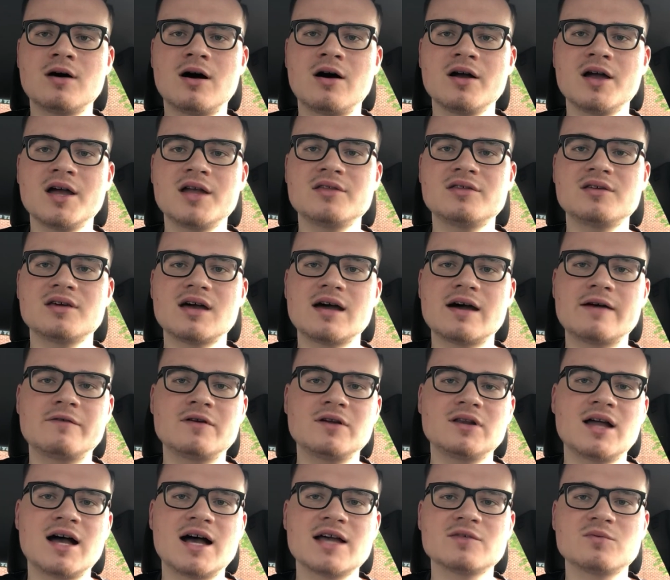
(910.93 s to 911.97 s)
I'll get to
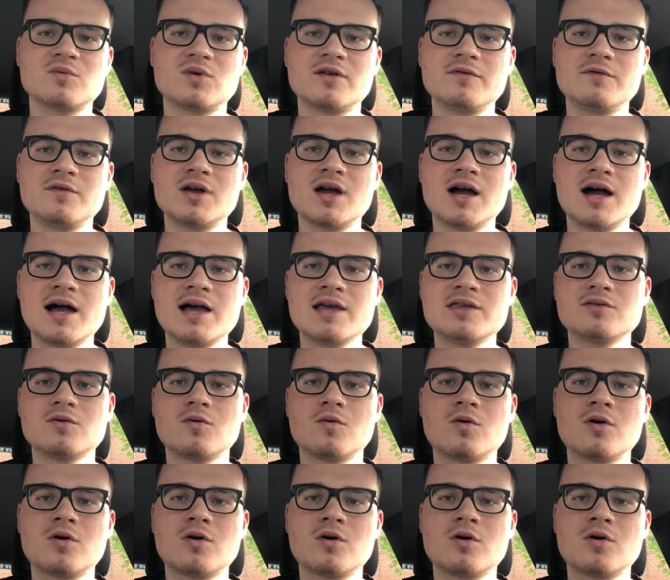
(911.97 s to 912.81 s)
every last one of you guys,